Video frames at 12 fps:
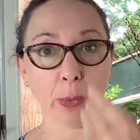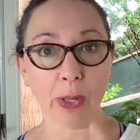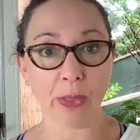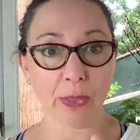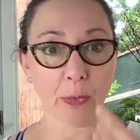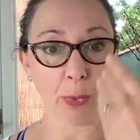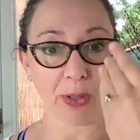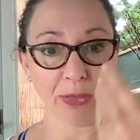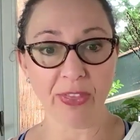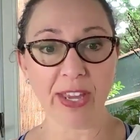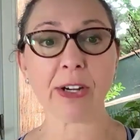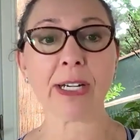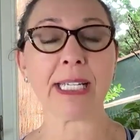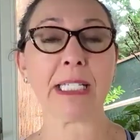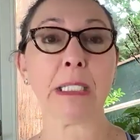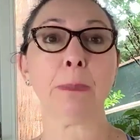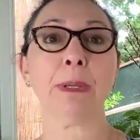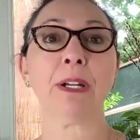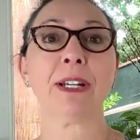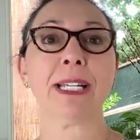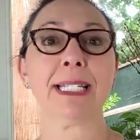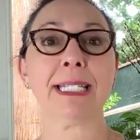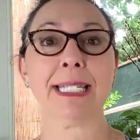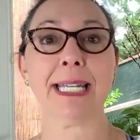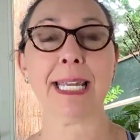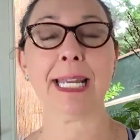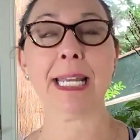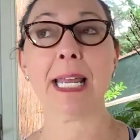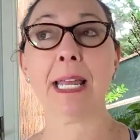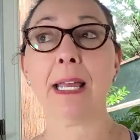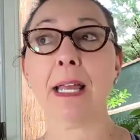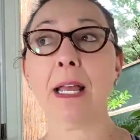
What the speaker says: what they're experiencing,